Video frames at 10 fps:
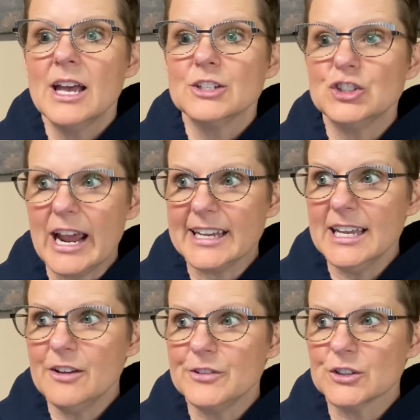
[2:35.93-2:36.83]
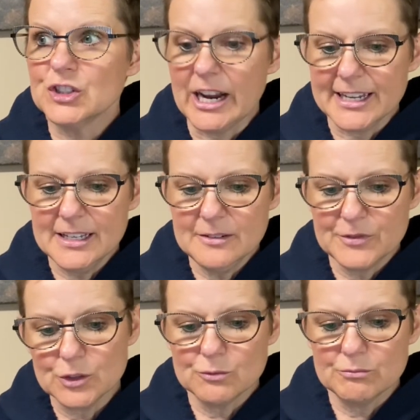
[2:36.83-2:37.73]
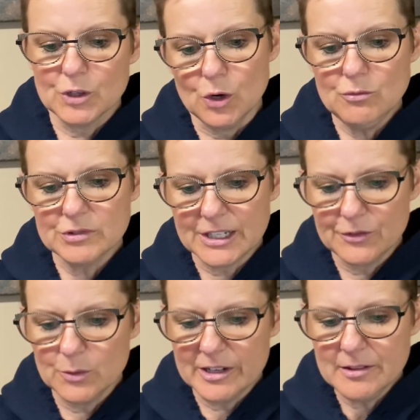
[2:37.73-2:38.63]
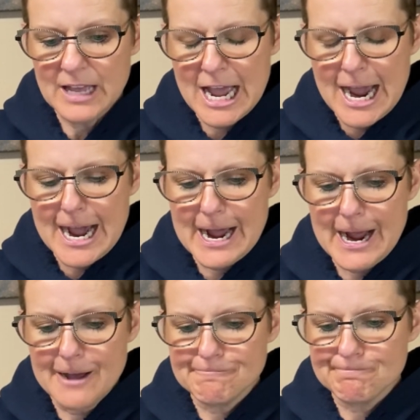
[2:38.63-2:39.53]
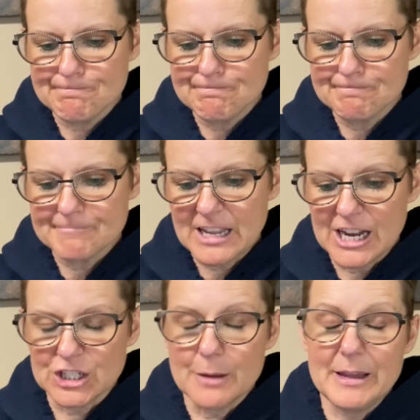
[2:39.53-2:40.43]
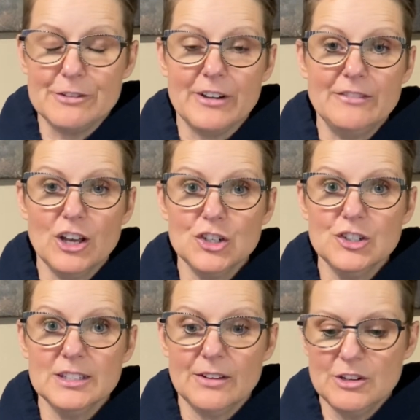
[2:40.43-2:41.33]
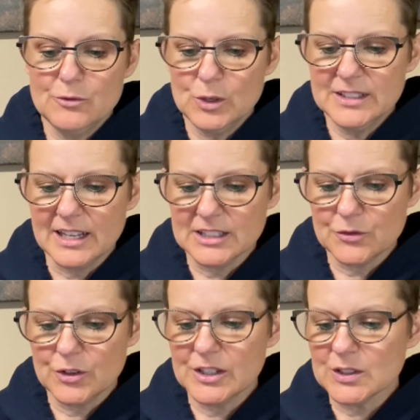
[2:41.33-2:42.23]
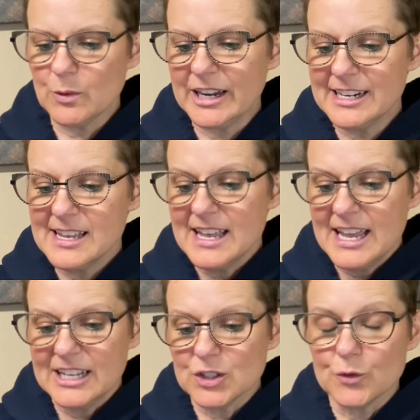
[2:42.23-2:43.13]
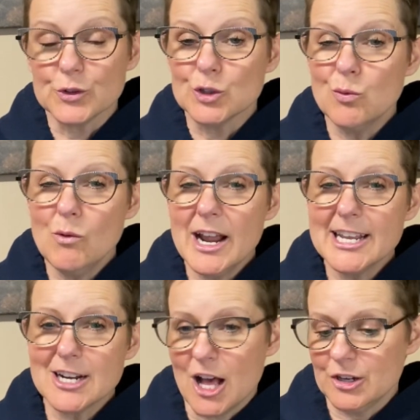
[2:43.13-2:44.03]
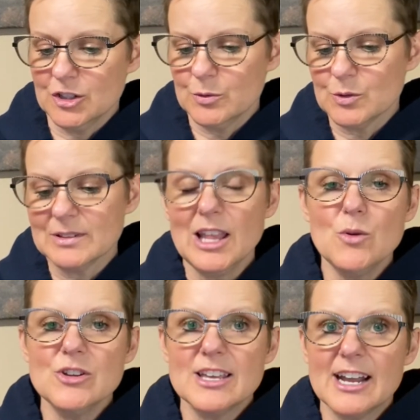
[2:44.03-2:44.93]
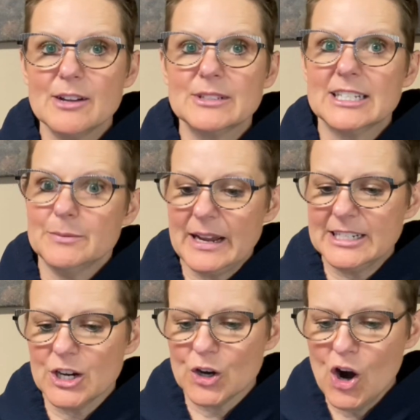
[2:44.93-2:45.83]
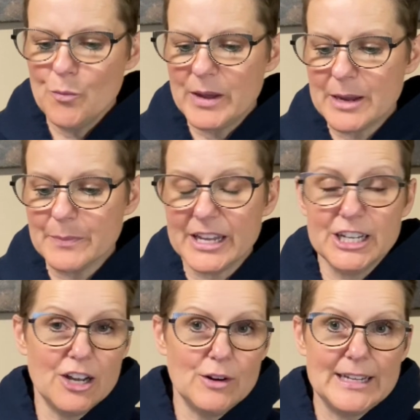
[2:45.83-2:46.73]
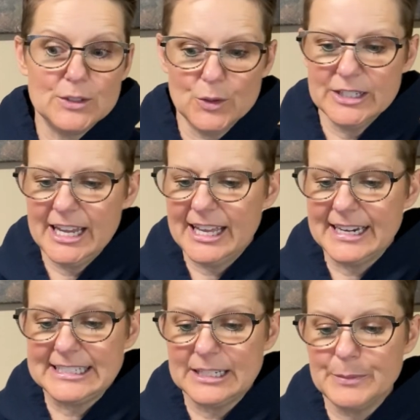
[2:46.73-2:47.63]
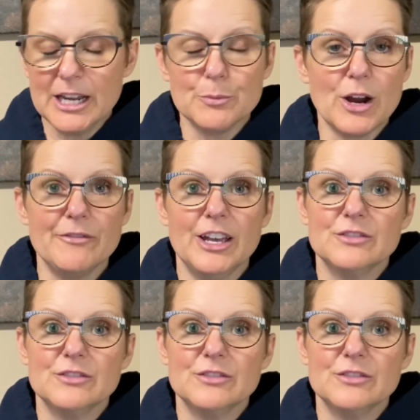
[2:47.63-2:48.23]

jacket, a field jacket, field coat, if you will. Gosh, I paid $5.74 for this one. It sold for $20, which was lower than I was expecting or hoping, but you know, I sold it and I did make a profit of